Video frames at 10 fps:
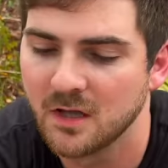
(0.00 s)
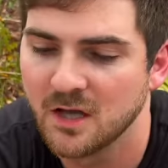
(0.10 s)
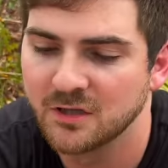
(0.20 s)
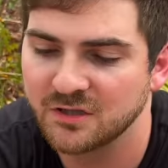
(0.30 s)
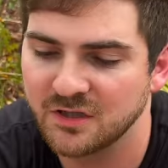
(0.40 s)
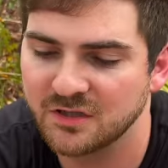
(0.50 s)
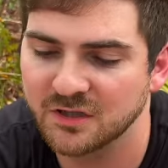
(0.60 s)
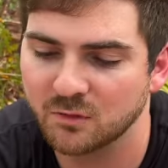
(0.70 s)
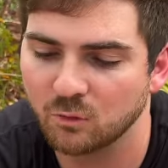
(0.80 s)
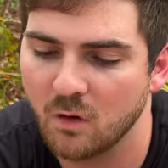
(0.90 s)
She's
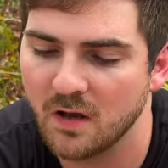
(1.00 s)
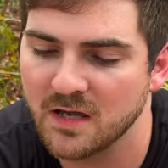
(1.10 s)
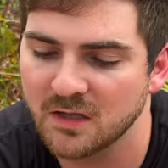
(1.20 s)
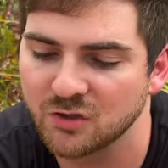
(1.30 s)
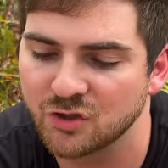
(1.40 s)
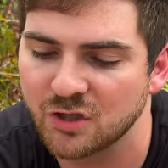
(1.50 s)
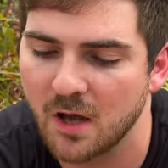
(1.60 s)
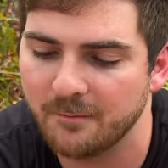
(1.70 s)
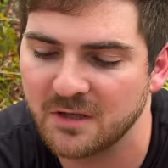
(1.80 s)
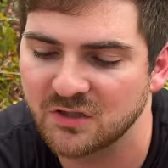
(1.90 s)
just running and
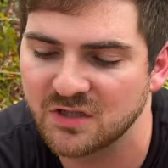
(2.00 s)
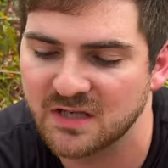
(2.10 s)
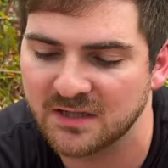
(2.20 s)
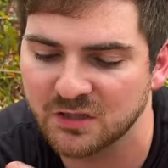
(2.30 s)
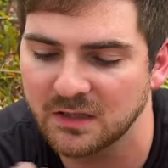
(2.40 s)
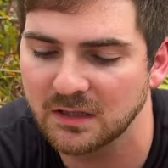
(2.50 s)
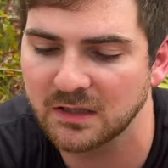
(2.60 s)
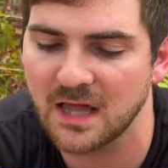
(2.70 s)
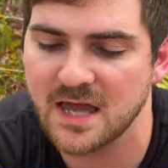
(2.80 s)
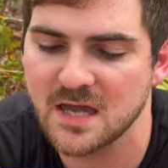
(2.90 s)
jumping. She's actually
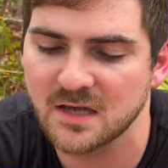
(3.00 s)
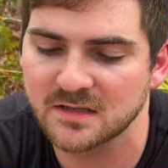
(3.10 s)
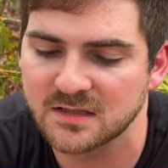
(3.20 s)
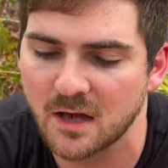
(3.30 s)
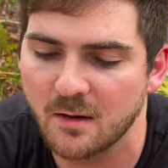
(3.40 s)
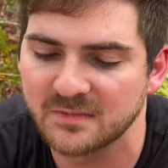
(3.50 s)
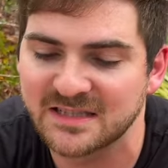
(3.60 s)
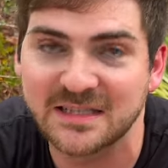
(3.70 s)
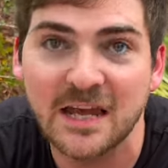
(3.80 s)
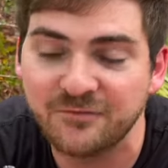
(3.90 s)
laying some
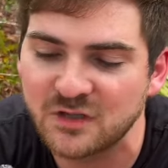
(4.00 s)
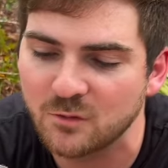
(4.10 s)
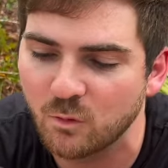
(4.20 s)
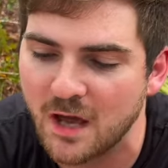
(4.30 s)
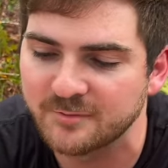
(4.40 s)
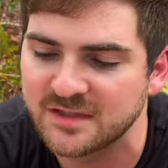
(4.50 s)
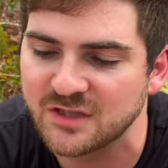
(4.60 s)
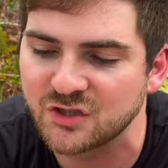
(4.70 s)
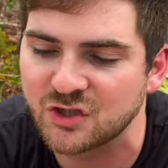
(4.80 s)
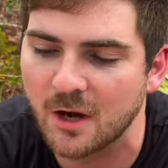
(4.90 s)
safety webs.
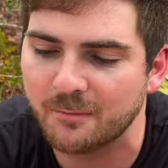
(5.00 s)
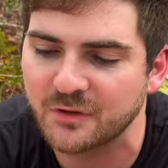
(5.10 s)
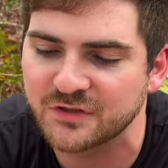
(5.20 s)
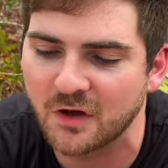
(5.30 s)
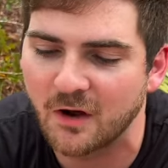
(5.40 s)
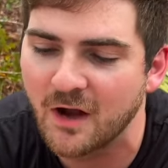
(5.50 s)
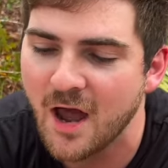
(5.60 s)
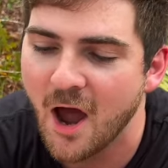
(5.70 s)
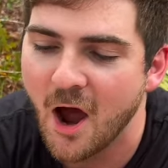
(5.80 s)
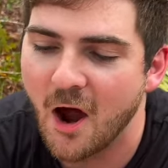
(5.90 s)
These jumpers are
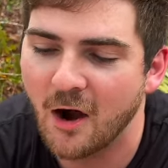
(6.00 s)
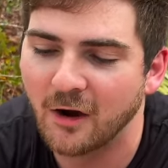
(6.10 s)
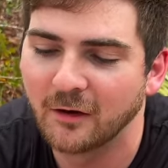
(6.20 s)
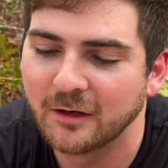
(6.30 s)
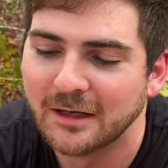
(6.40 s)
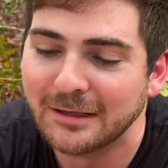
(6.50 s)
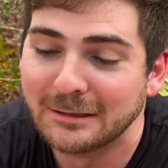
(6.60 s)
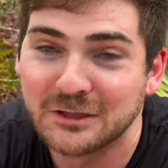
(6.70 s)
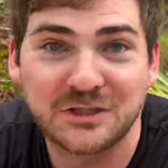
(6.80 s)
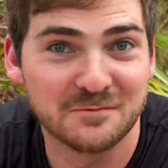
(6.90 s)
are
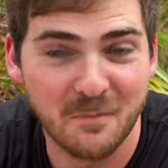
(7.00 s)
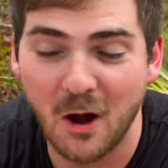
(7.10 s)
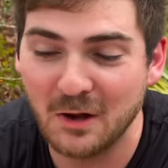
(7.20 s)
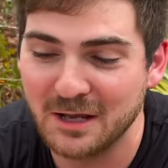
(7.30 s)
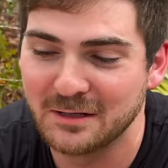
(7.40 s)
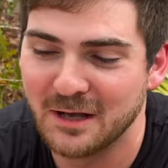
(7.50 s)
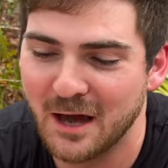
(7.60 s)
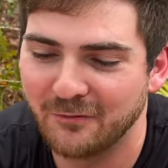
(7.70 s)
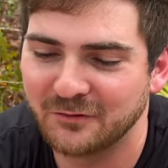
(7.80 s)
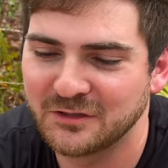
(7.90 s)
smart
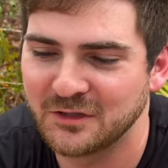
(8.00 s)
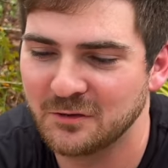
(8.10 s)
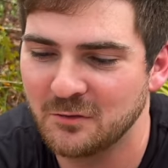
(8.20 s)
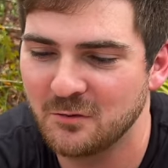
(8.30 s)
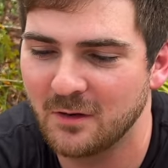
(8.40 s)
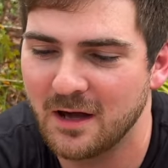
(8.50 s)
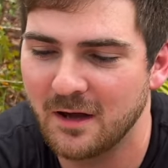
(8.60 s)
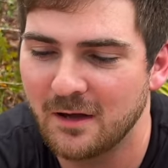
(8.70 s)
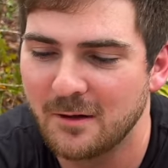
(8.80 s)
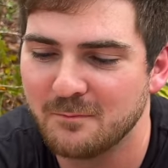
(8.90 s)
enough to
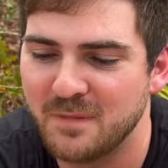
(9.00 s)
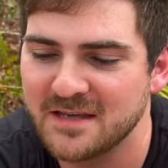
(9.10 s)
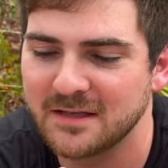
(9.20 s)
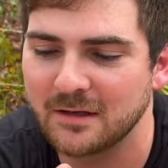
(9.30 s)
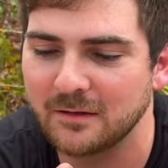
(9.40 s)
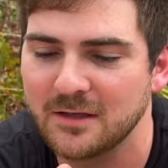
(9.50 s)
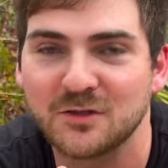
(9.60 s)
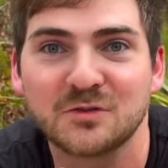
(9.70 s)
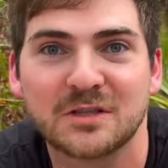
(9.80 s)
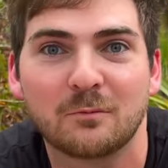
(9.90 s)
uh, basically
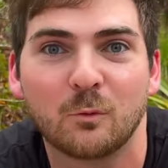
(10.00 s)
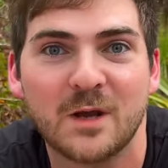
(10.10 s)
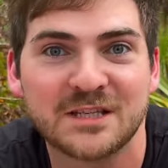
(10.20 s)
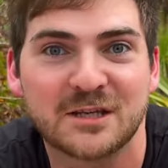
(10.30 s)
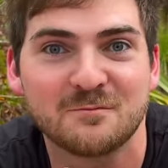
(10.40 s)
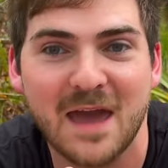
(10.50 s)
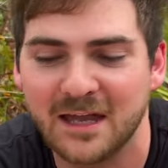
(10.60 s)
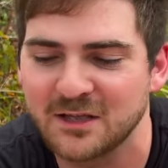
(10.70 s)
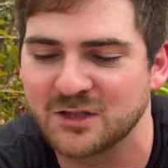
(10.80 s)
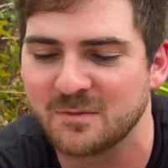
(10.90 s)
do some risk
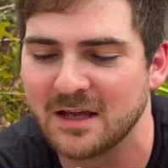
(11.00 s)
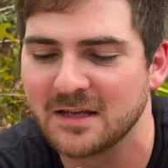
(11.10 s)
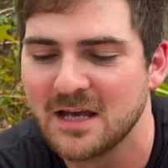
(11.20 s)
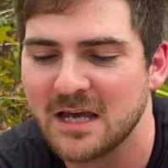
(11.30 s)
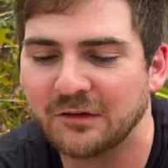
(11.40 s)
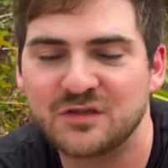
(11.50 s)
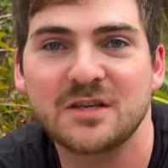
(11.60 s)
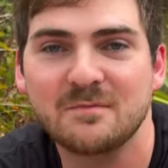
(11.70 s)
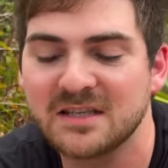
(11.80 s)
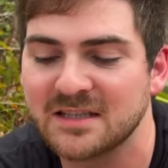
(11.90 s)
management. If
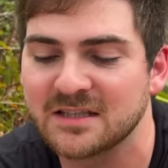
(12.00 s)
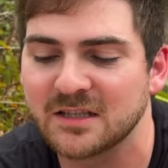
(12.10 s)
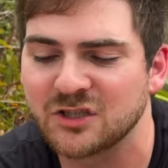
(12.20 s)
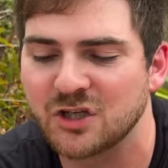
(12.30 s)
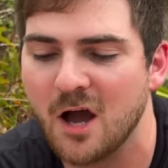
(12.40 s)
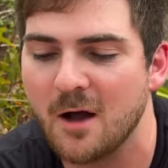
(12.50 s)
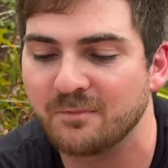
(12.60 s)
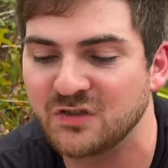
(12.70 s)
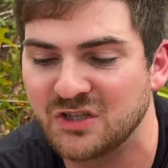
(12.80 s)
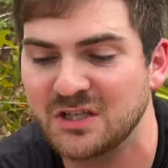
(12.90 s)
she misses a
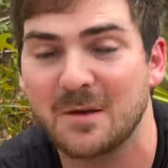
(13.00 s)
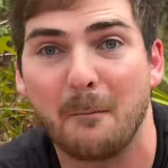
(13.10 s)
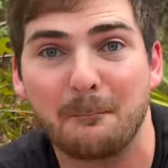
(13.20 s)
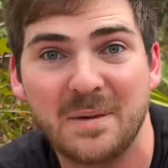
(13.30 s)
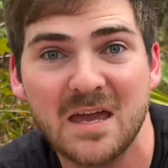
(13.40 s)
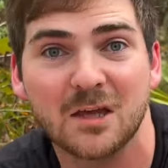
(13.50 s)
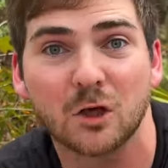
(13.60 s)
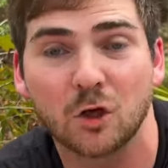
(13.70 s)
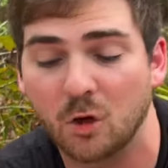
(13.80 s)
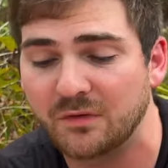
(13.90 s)
jump, she's a
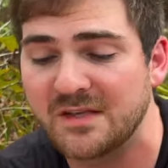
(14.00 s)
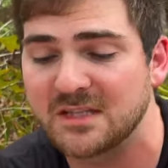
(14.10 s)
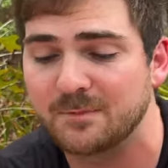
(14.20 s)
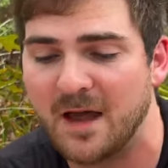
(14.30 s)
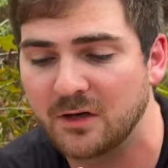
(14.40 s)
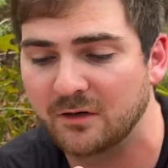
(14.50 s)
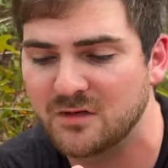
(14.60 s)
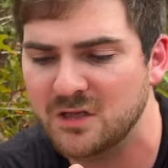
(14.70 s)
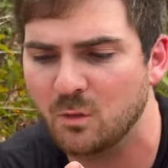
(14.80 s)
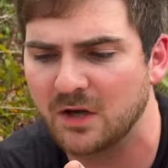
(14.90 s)
big, girthy spider.
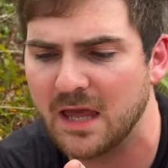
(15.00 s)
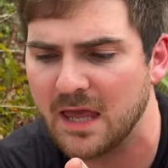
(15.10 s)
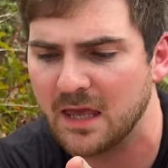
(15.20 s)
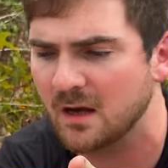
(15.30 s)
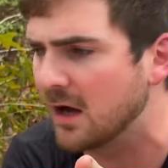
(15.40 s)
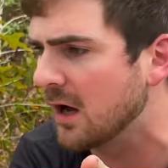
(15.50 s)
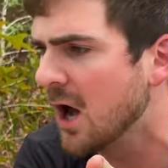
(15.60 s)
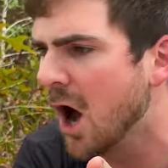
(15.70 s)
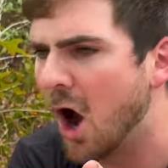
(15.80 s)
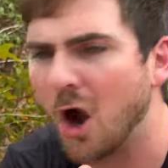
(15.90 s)
If she were to hit a
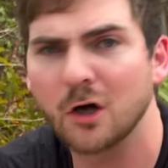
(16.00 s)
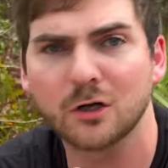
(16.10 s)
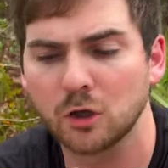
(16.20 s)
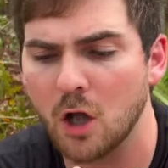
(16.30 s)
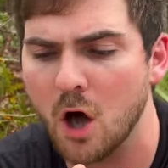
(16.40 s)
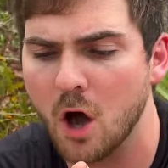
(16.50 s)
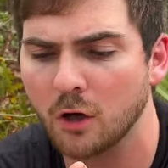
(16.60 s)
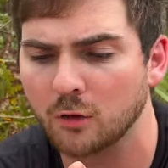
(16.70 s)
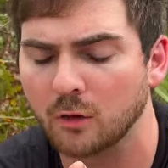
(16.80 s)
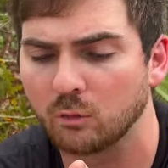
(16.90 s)
hard
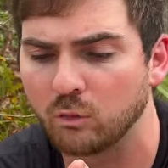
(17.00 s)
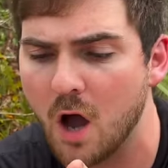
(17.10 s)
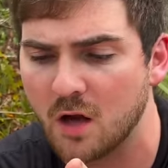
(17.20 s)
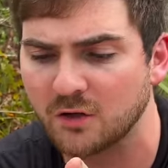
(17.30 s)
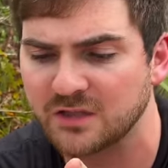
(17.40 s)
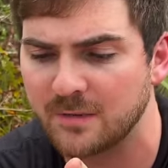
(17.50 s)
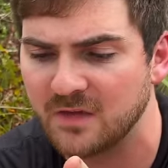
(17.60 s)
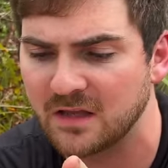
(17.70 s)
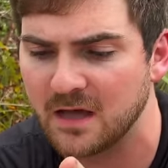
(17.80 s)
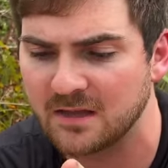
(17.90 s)
log or a rock or
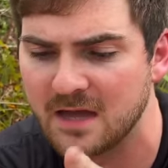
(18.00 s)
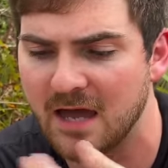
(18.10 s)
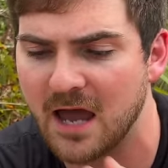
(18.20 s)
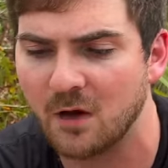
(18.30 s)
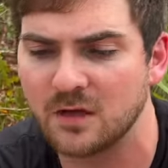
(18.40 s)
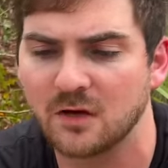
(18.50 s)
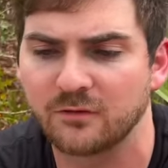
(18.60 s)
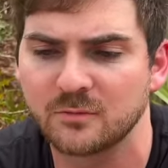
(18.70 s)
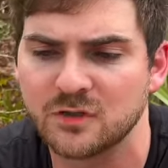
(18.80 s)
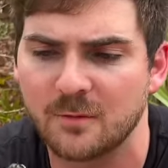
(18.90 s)
something like that out here
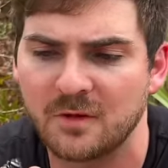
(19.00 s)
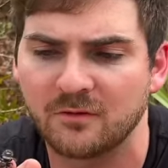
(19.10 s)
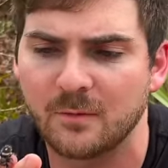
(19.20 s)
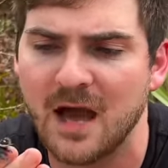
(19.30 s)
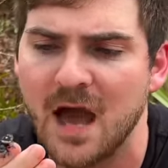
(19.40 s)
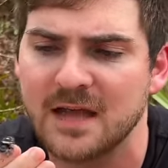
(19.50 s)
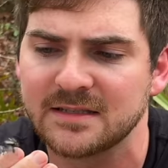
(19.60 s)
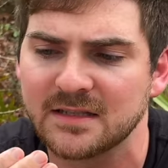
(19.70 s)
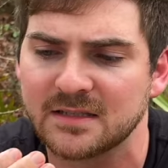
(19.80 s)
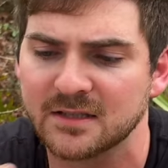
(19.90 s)
from jumping from a high
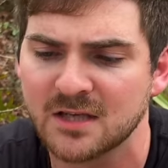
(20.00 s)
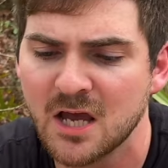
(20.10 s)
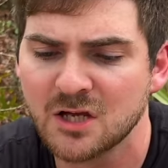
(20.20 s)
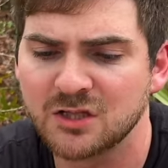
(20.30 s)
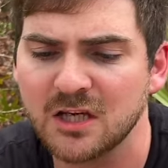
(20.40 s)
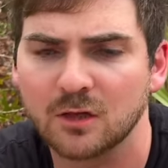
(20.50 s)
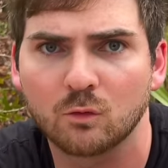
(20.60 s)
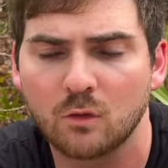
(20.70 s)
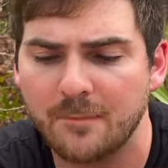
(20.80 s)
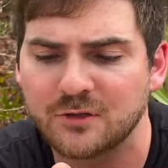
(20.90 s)
distance, she
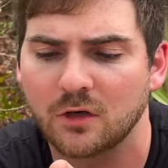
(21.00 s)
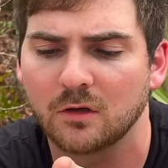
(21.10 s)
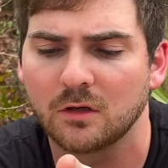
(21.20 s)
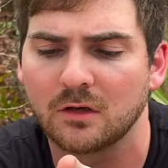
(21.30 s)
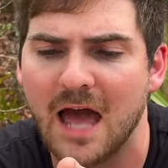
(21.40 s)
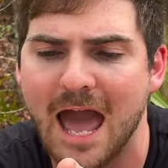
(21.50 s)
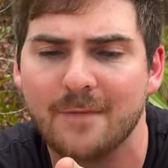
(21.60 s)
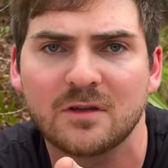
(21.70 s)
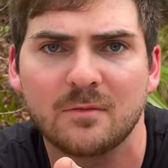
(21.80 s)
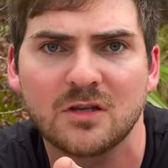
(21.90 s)
could rupture her little
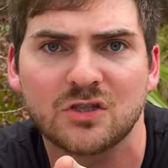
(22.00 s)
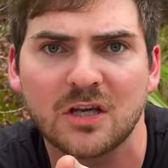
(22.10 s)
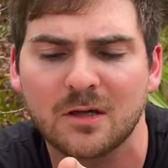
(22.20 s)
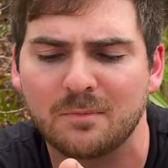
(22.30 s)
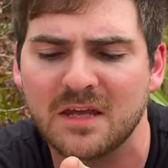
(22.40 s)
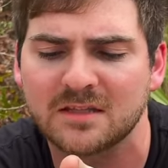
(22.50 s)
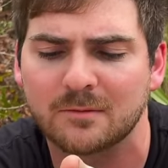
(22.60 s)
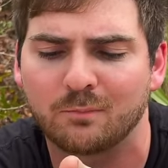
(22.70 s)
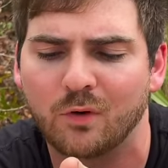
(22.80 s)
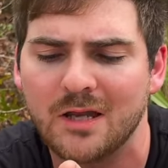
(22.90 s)
abdomen. She could be in
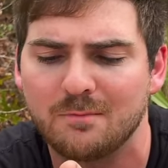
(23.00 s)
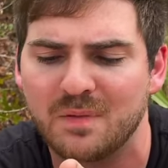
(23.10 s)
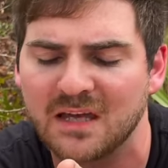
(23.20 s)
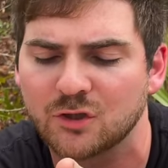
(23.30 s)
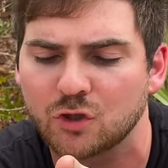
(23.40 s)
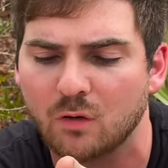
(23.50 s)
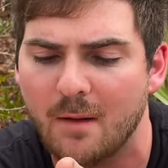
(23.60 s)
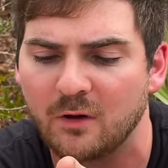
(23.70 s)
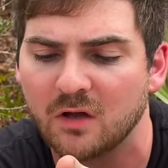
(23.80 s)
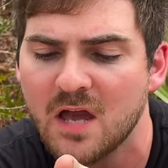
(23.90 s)
some pretty big
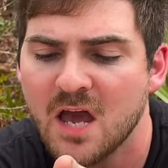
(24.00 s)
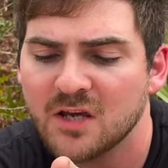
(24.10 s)
trouble.